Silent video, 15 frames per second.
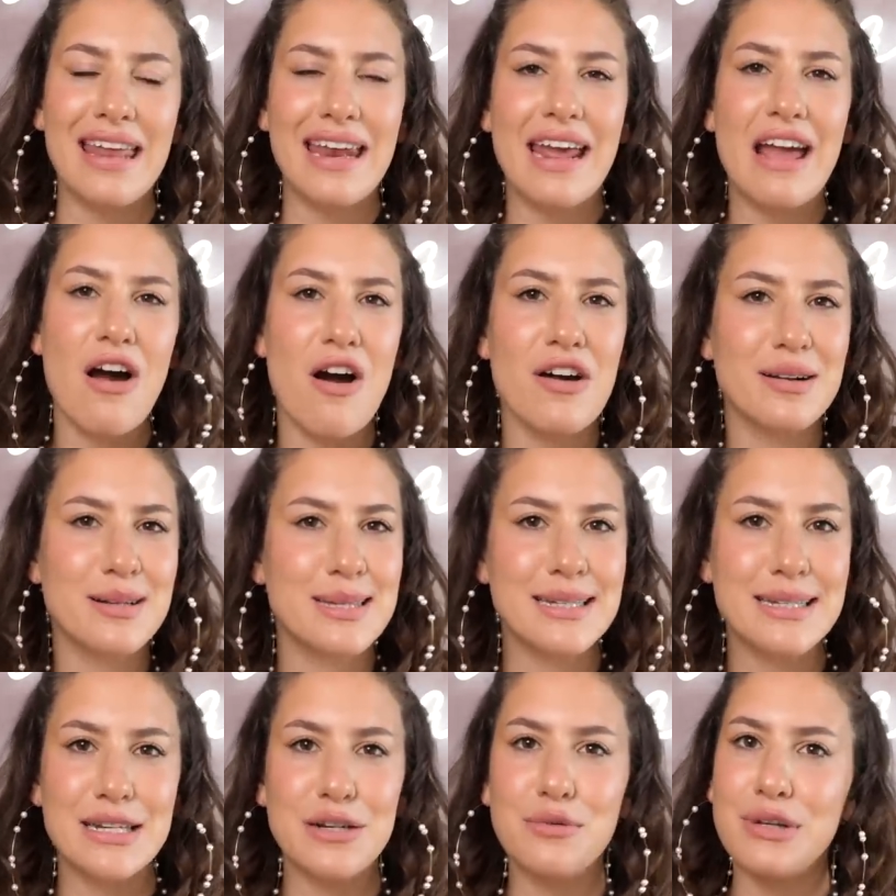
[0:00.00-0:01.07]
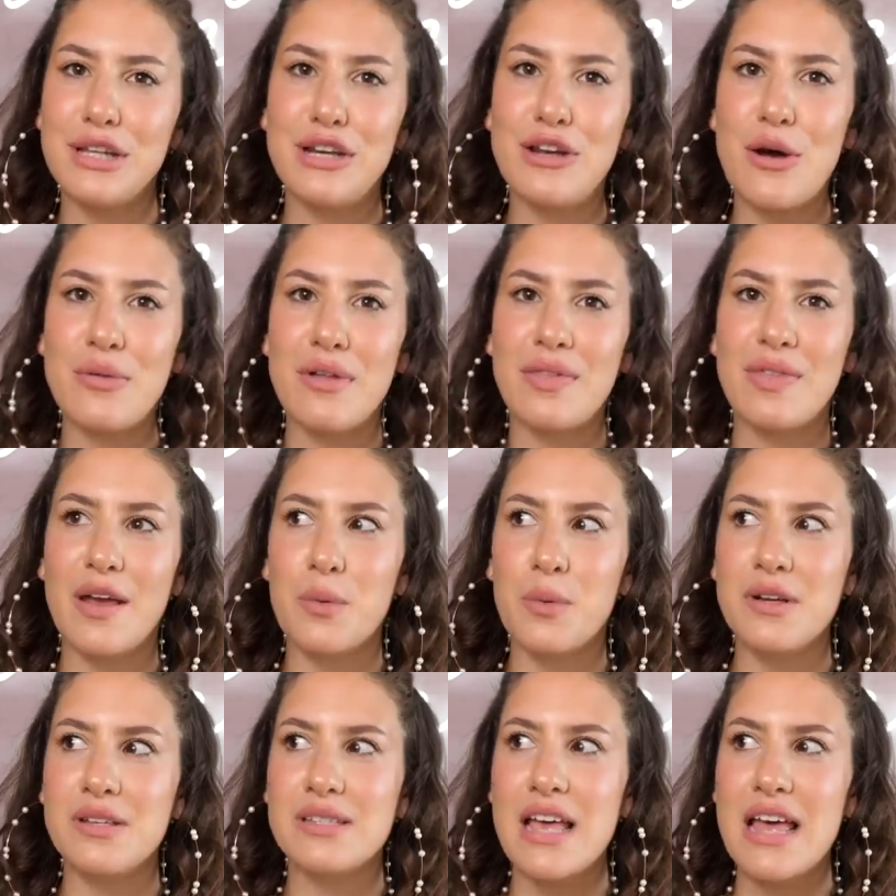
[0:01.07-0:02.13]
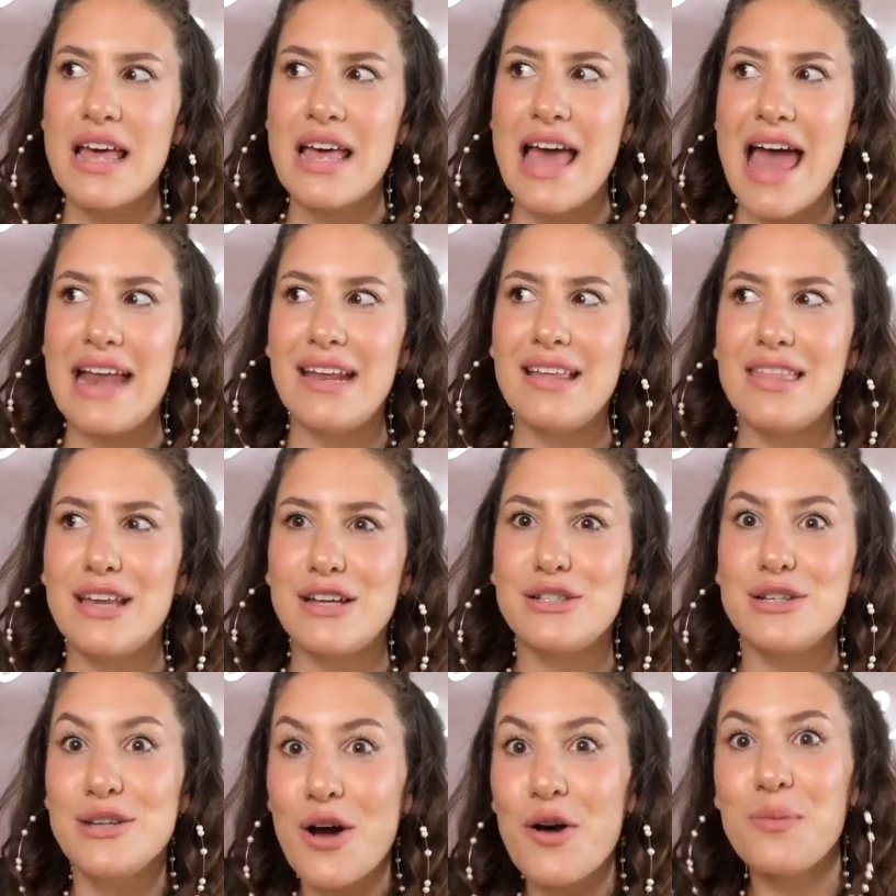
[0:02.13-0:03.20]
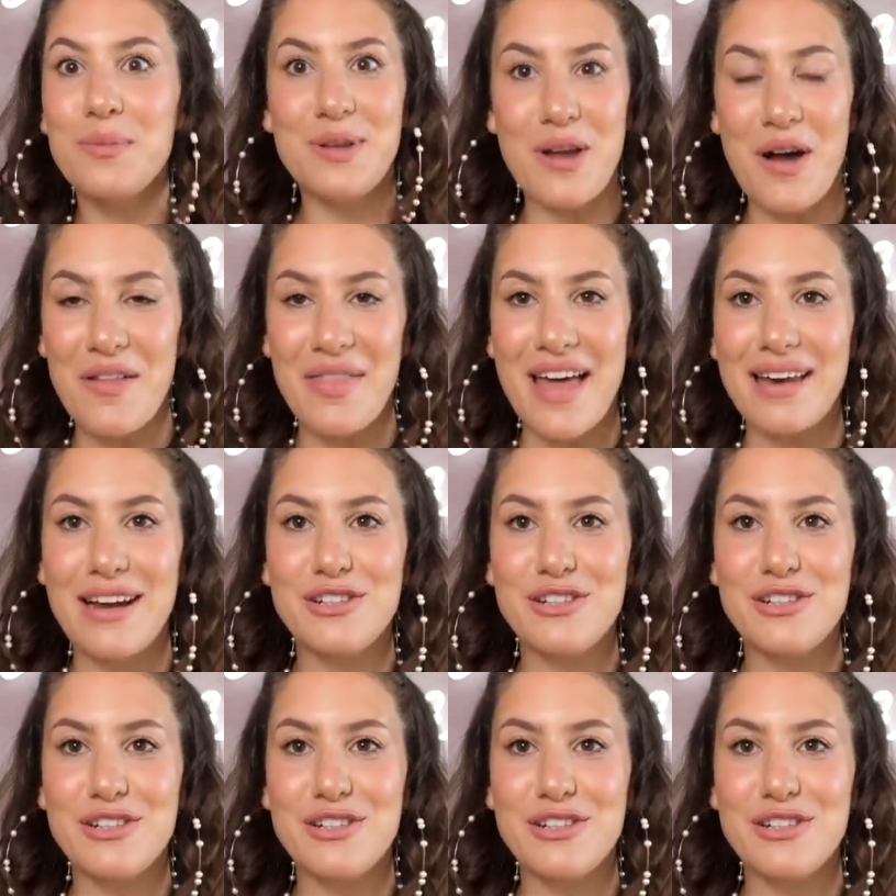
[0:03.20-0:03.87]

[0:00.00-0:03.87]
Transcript: And I honestly didn't really know that there was anything to know beyond that.